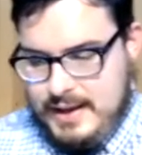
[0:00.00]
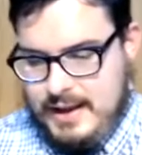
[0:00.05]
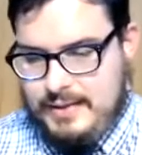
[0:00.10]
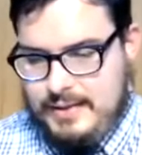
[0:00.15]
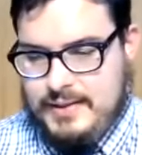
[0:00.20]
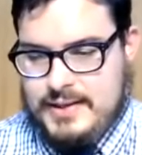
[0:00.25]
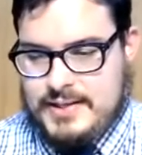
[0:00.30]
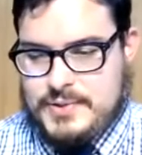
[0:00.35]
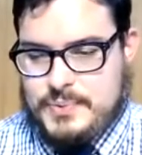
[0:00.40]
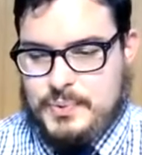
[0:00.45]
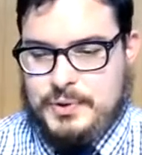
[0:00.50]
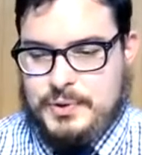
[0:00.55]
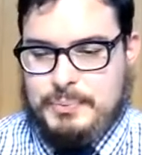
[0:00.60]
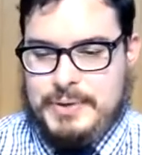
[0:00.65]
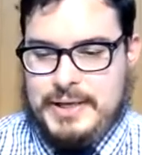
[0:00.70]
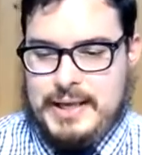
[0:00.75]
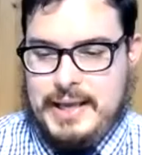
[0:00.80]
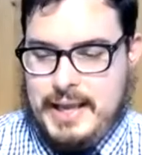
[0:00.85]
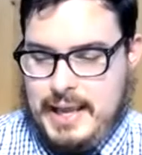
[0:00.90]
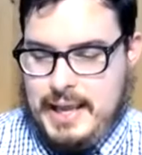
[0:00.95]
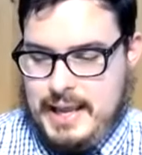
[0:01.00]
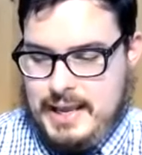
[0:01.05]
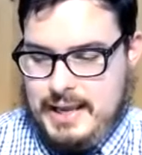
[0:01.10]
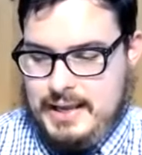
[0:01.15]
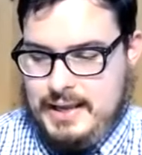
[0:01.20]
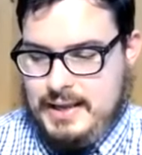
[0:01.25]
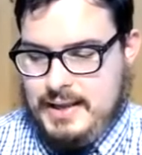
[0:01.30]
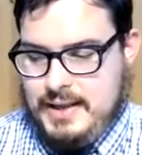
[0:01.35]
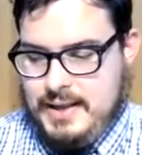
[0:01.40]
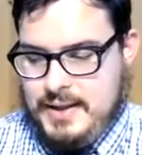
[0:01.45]
and this will be
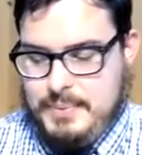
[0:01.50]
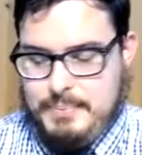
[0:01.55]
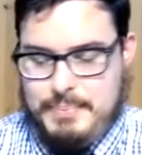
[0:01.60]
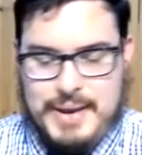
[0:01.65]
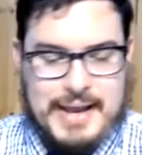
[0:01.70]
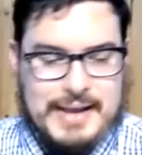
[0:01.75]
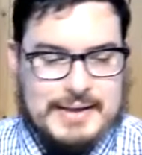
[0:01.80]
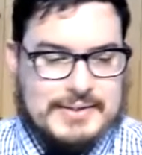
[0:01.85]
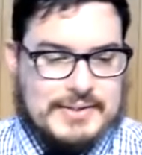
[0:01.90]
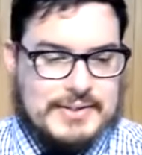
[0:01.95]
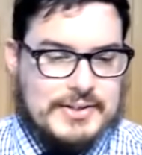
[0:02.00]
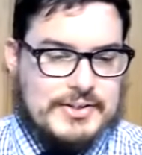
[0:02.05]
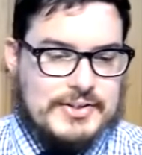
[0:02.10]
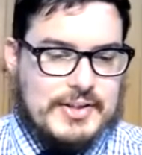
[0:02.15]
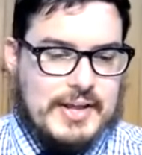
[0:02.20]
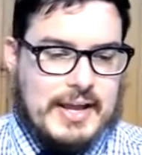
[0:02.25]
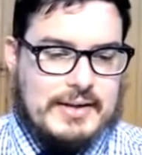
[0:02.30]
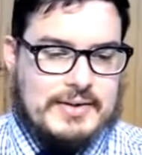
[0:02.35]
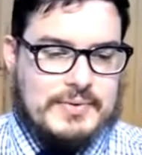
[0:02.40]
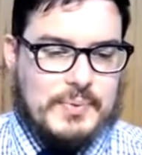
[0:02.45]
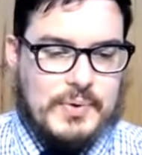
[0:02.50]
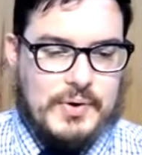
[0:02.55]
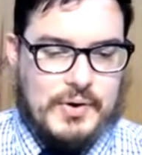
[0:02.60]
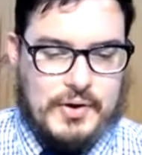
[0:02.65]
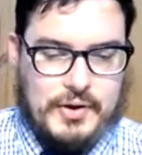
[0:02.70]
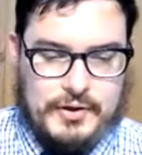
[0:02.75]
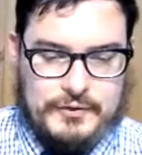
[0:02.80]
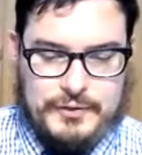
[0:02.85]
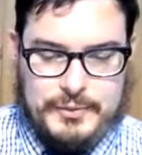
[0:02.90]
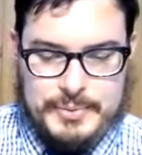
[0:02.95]
a passage that we're
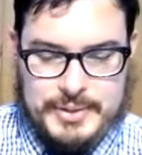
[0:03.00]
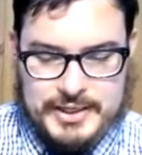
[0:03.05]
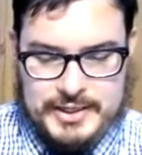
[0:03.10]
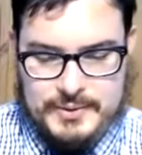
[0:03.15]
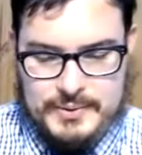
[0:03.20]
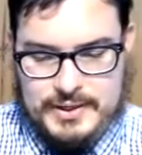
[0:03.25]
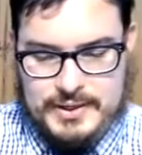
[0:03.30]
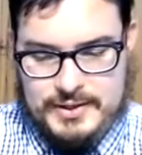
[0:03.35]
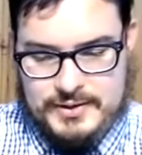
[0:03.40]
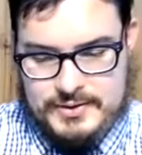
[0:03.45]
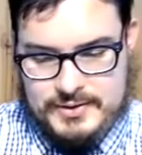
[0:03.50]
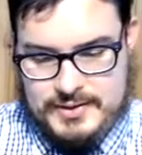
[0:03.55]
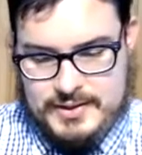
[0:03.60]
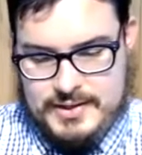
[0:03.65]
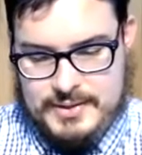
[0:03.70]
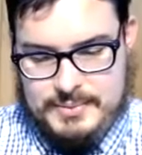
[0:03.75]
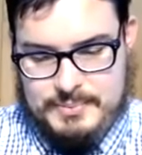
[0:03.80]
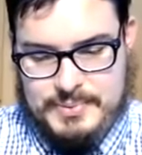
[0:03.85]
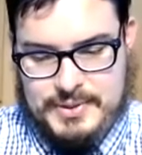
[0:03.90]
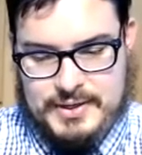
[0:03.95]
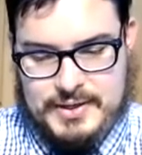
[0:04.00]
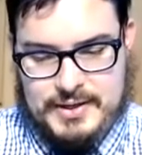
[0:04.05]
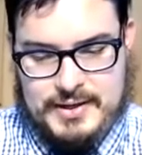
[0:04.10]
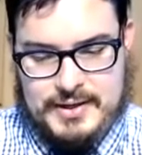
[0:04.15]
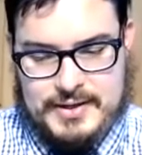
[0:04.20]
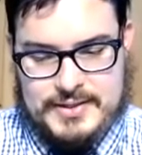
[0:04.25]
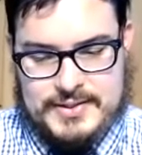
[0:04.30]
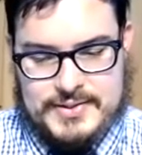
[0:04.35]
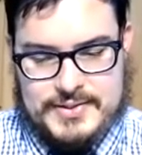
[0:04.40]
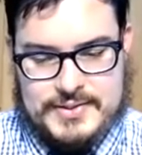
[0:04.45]
all familiar with
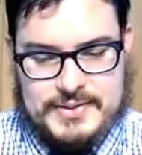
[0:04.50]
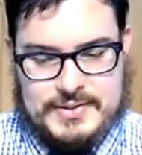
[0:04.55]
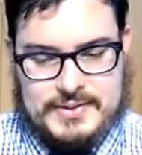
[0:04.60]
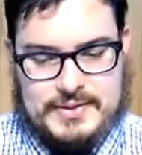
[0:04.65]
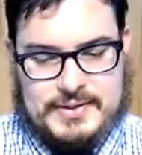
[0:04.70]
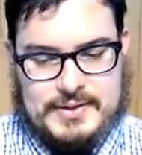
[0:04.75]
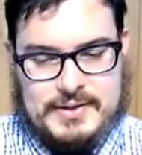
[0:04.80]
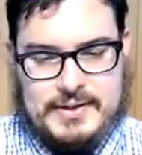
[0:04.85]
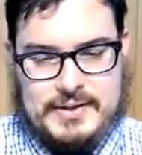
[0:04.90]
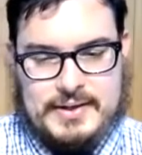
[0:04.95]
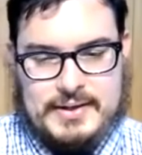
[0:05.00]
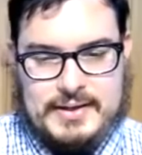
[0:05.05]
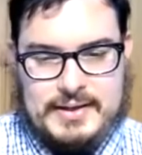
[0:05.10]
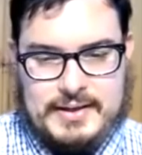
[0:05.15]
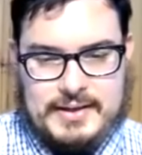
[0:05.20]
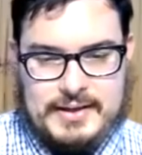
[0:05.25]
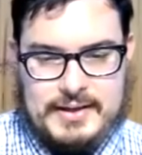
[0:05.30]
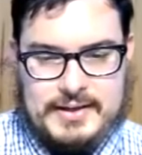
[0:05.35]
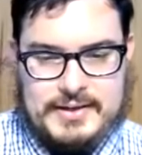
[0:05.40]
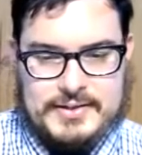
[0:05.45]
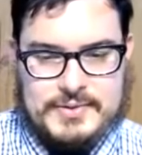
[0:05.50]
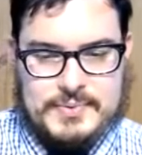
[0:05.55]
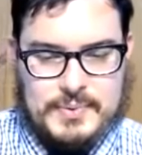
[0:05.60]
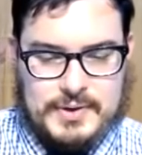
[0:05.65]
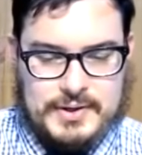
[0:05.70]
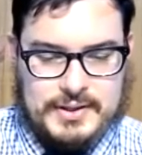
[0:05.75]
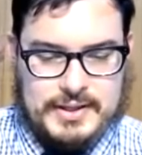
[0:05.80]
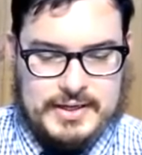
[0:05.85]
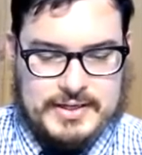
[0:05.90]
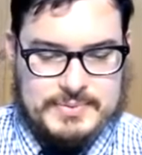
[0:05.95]
because it is
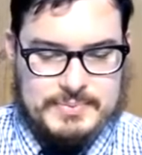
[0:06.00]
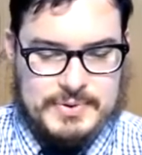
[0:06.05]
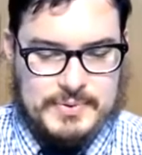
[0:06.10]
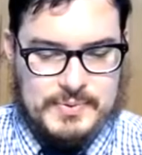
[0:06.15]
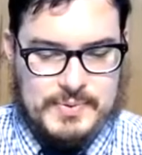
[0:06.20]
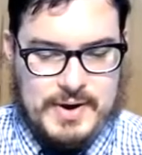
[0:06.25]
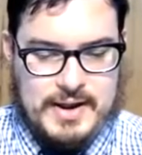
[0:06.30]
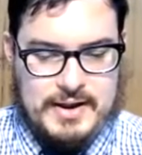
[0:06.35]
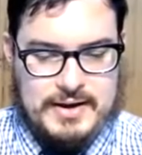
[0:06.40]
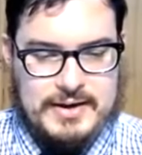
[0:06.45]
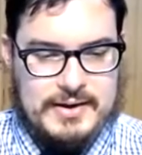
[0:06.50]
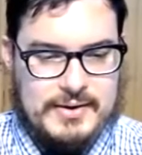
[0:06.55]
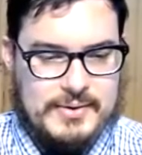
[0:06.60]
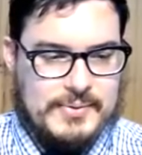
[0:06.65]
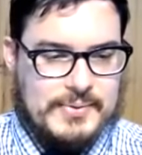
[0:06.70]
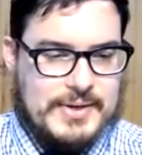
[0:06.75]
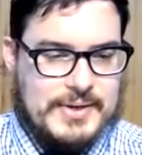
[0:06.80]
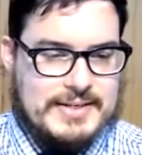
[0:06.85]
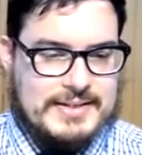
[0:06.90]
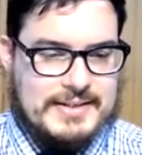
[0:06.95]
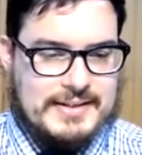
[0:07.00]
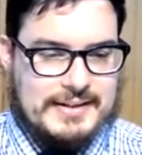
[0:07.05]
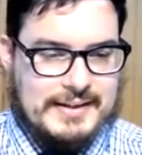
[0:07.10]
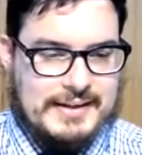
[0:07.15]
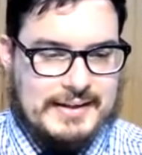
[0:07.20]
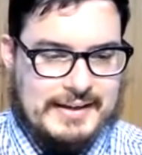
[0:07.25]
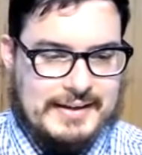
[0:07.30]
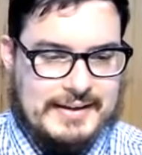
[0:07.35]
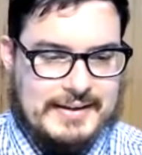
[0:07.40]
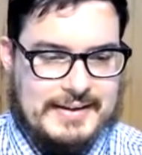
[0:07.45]
one that has been read
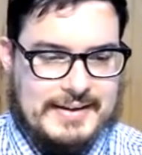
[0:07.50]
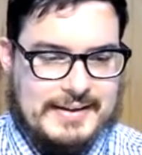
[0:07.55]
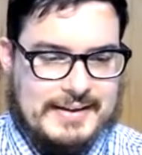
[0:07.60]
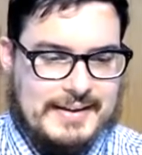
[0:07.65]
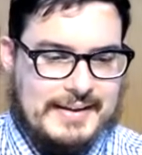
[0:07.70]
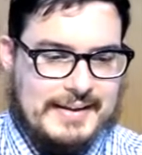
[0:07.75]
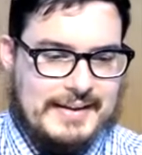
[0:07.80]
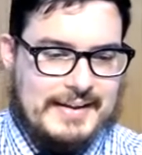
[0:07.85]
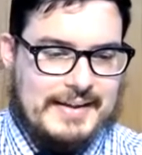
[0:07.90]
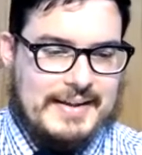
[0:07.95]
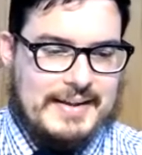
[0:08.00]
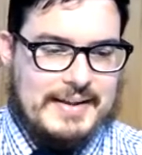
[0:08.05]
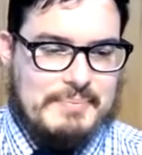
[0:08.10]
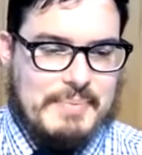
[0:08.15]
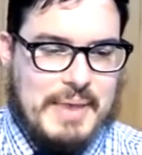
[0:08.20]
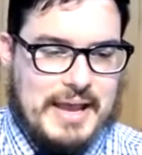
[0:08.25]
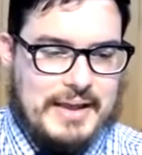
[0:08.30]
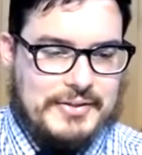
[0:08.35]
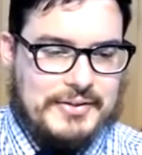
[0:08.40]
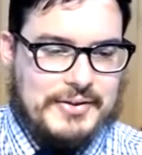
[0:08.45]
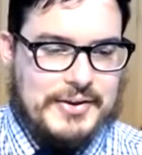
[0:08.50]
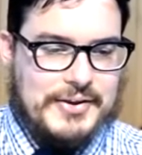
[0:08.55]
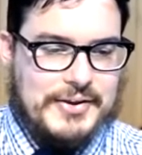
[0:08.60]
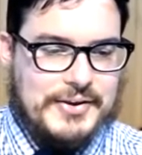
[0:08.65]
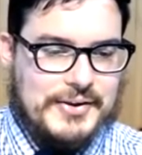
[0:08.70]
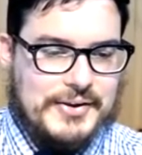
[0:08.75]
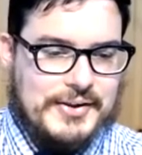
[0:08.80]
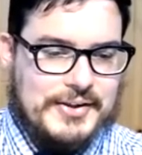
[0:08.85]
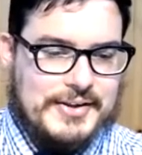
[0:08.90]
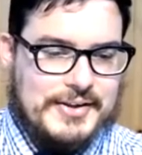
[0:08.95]
recently.
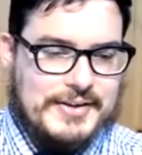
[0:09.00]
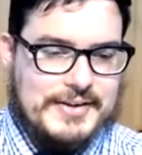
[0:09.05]
Matthew